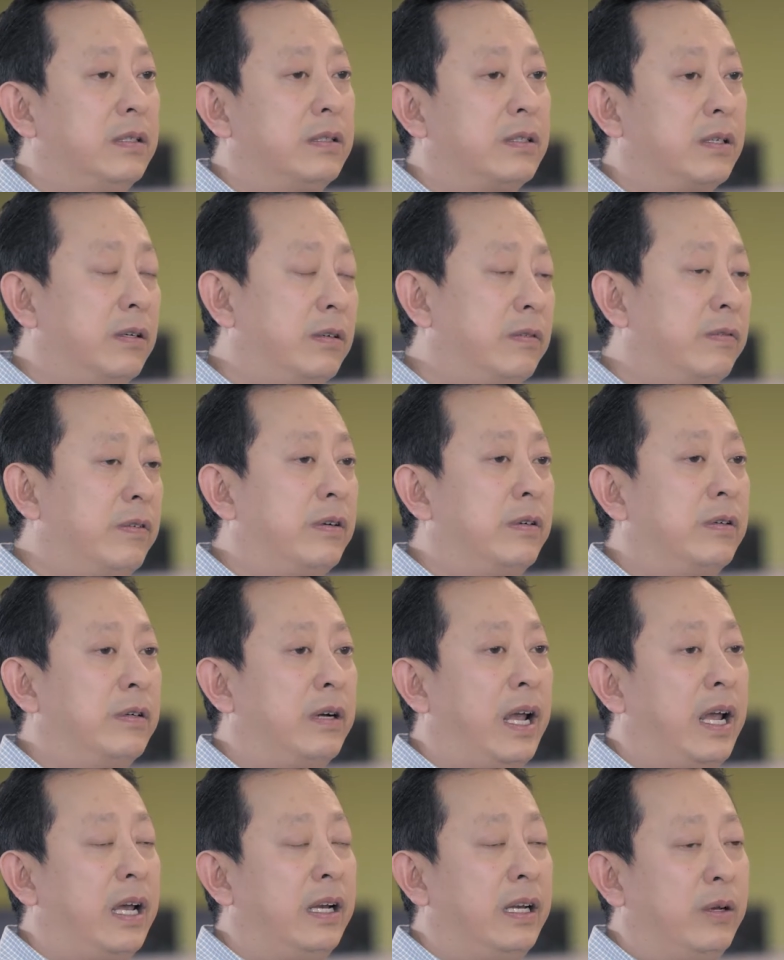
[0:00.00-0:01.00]
server
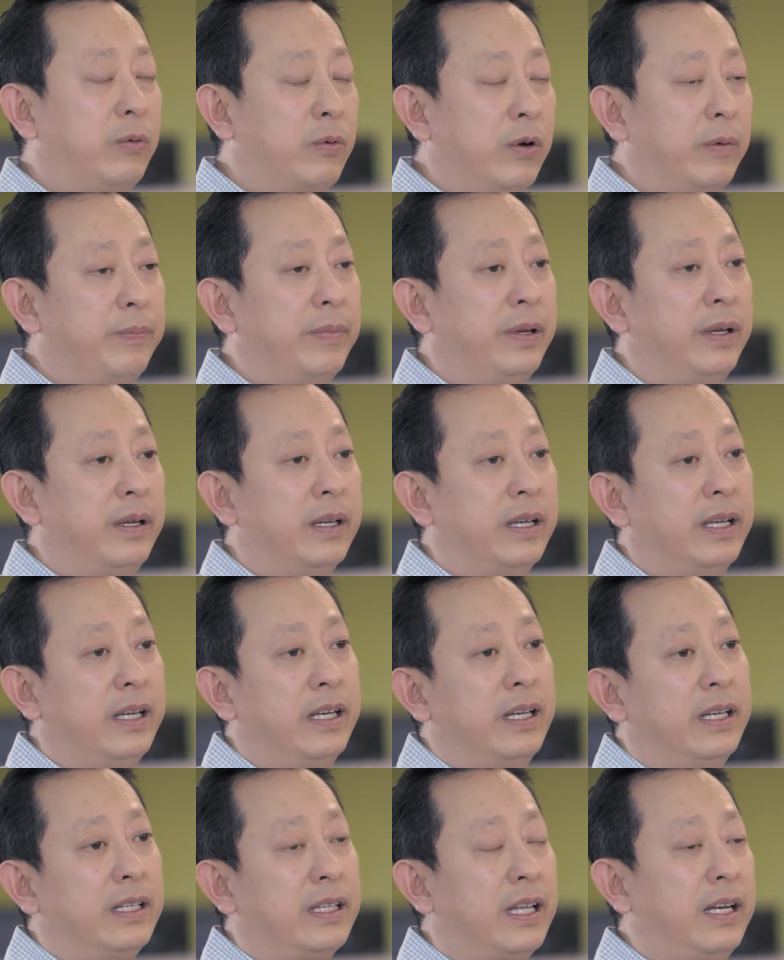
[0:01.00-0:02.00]
and equipment
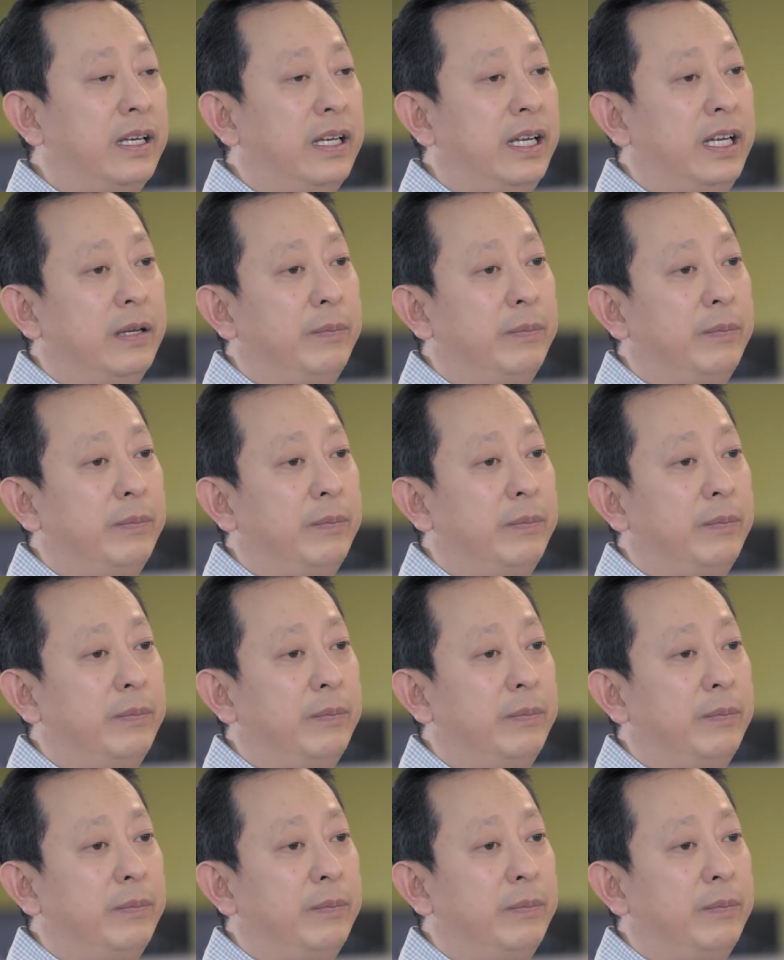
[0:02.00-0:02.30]
that need